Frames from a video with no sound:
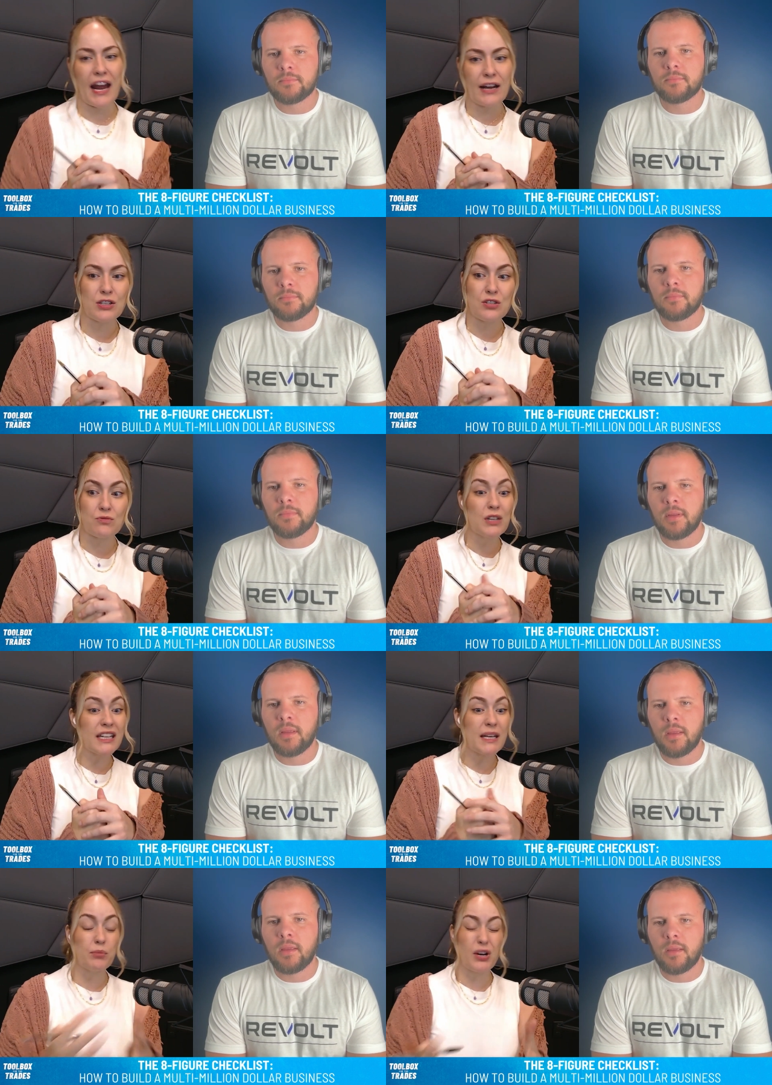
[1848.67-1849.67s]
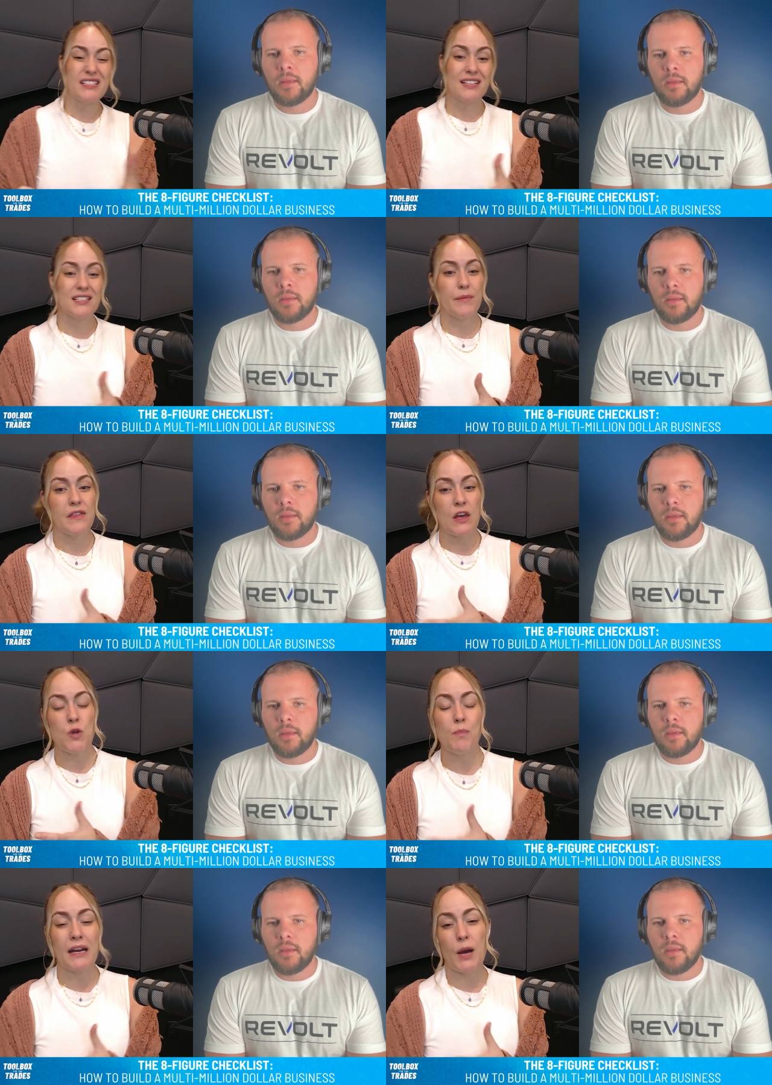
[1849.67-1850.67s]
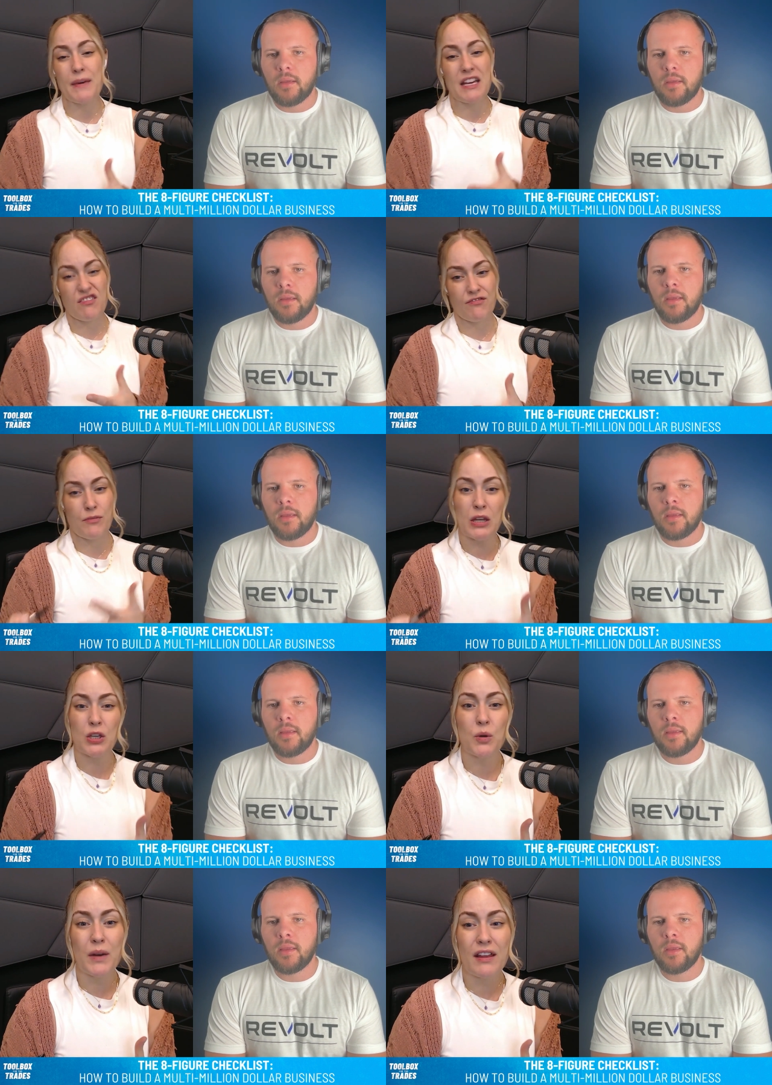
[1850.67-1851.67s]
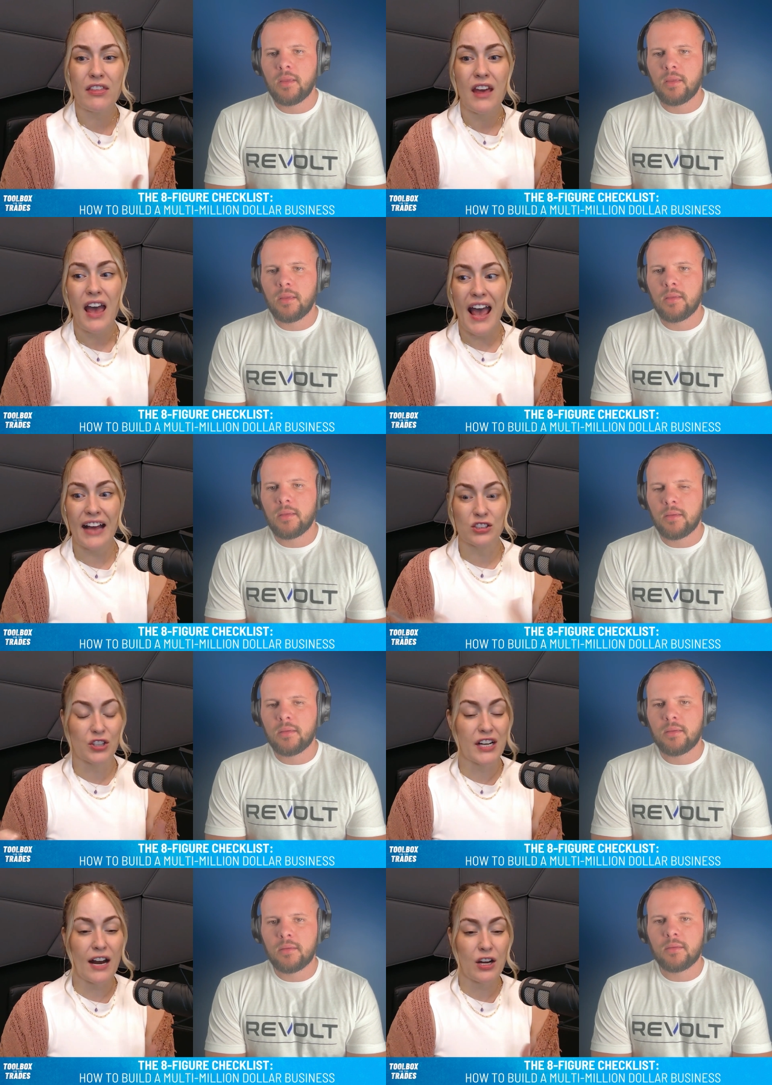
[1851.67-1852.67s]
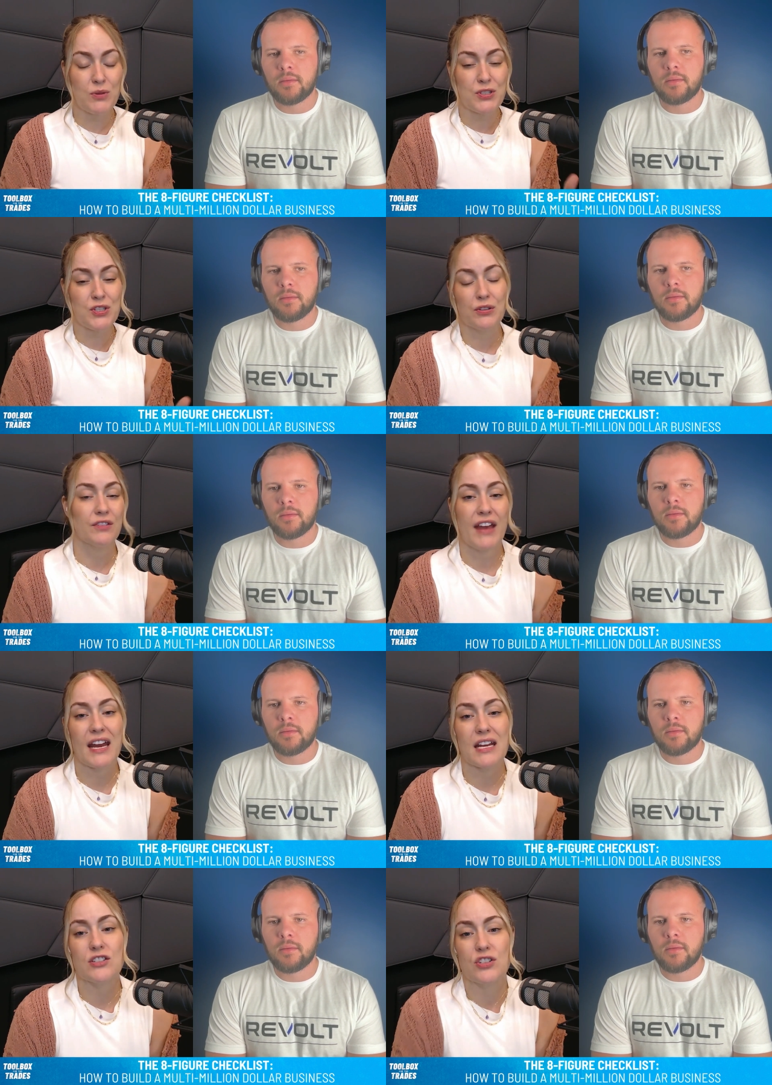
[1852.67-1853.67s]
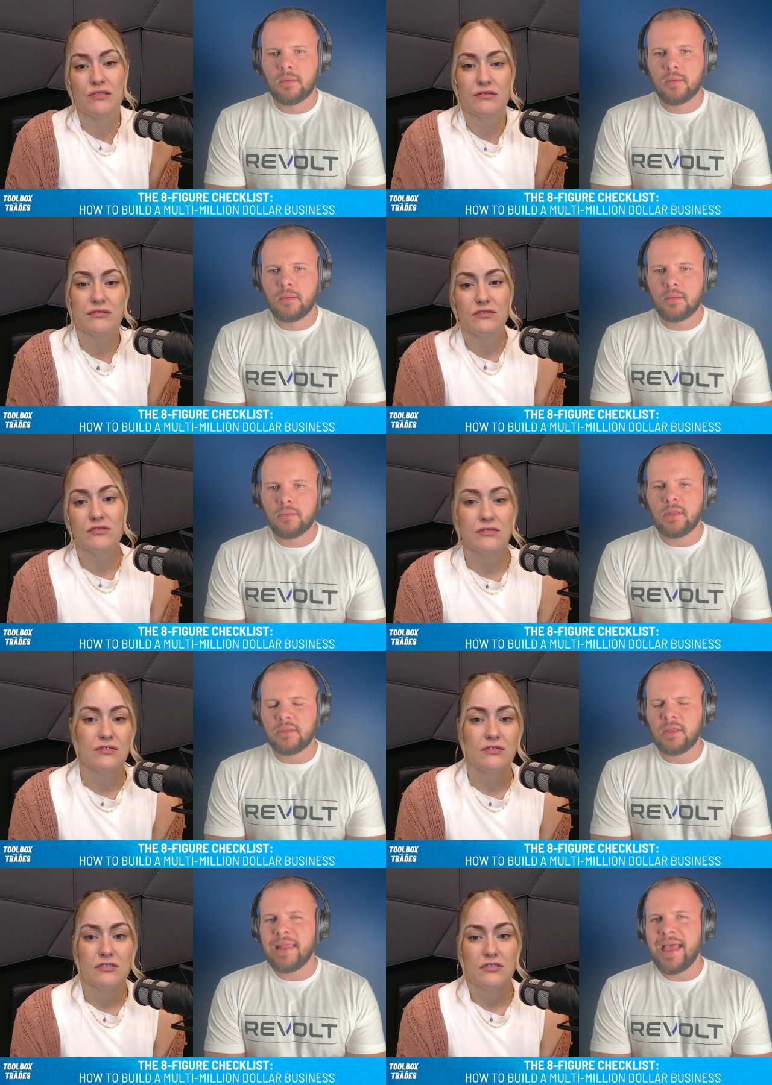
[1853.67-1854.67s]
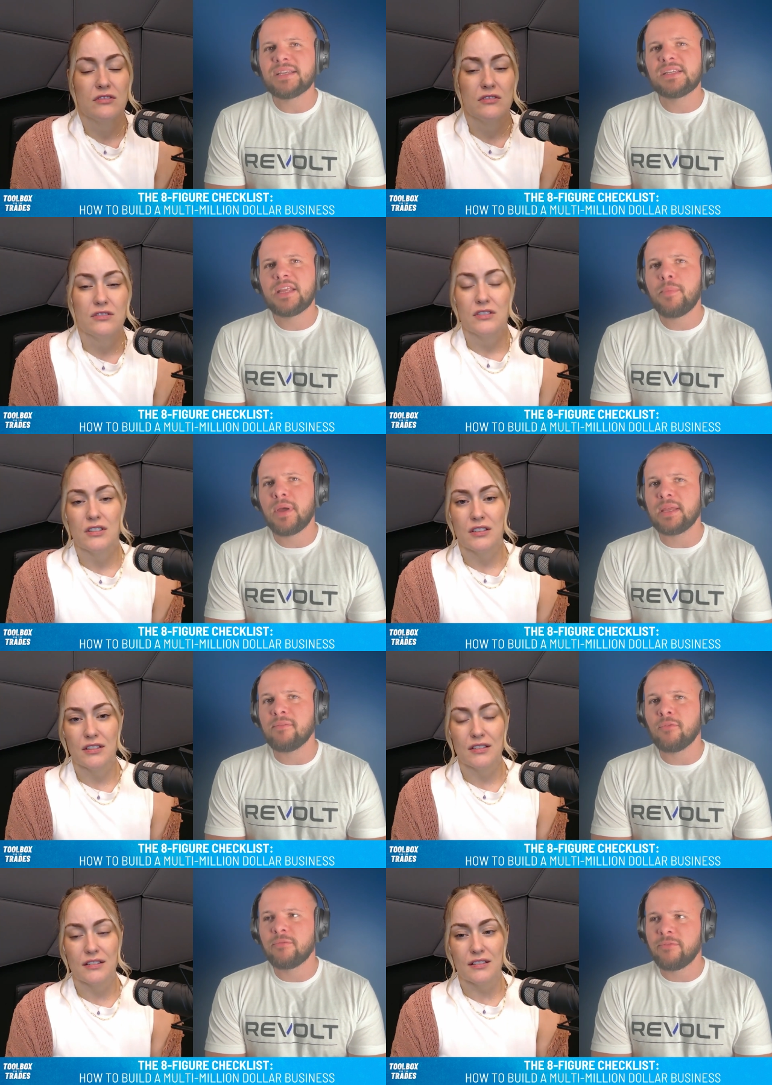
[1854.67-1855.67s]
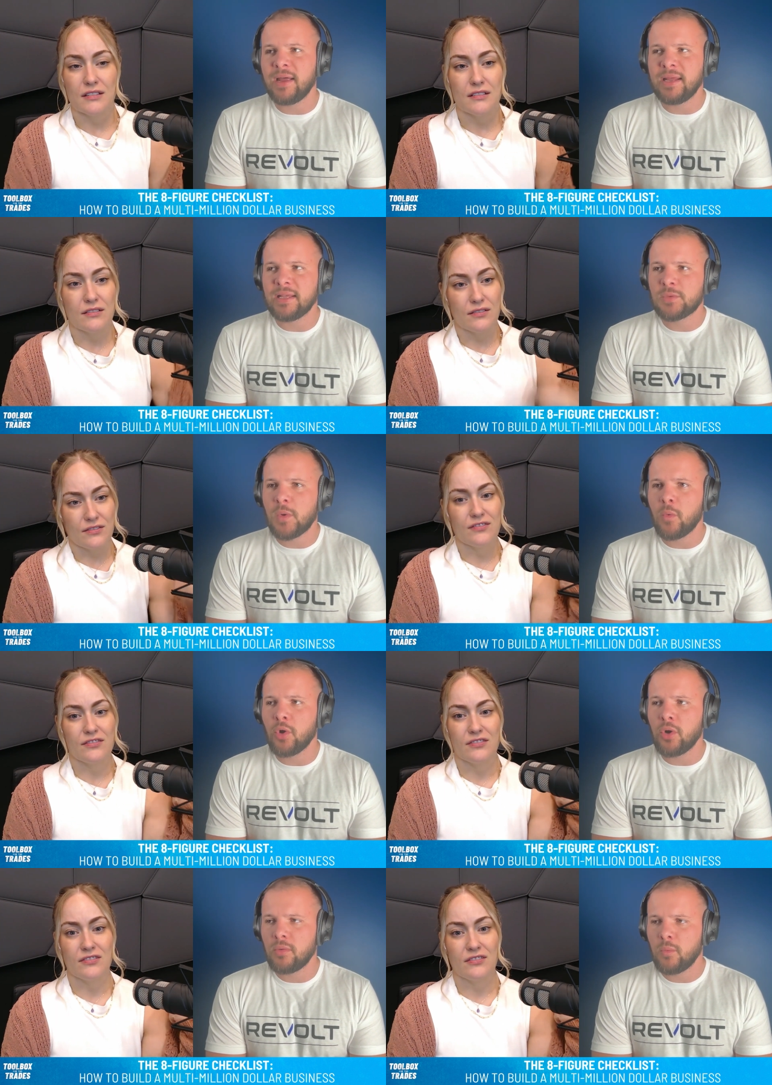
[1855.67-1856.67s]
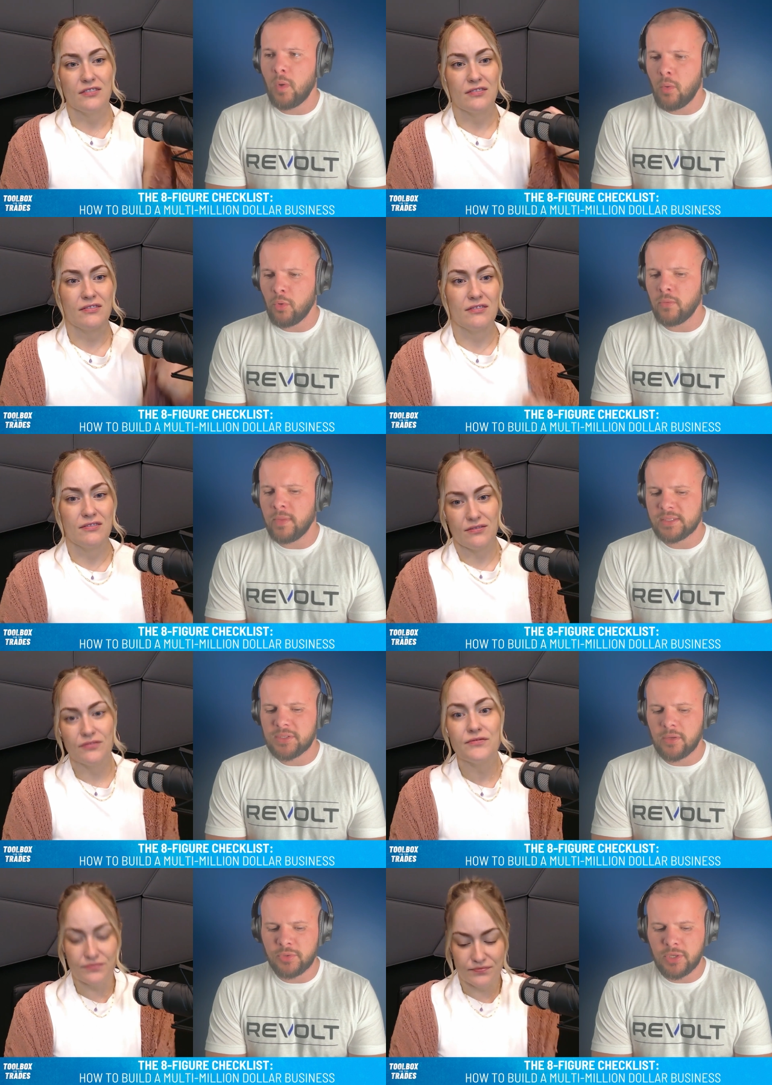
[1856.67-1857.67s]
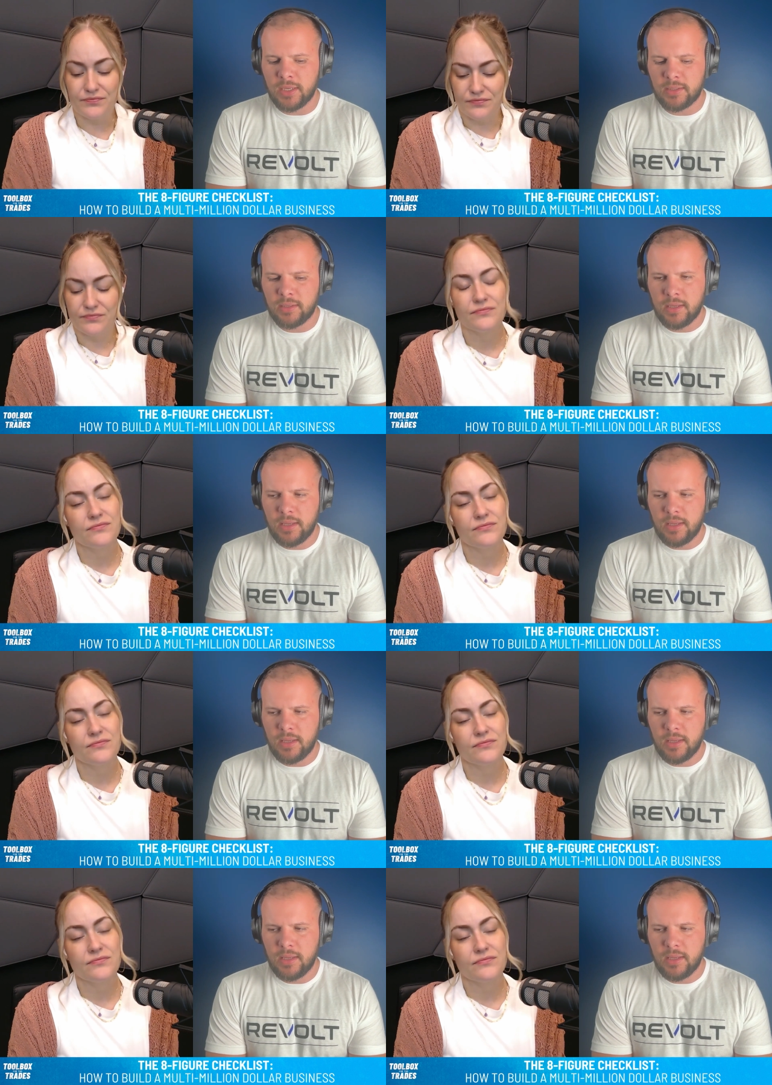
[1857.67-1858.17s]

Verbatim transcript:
Speaker 1: and just really embracing something that you might not be familiar with and learning how to use it to your advantage.
Speaker 2: The, the last tip I'd give on finance while we're while we're on that subject,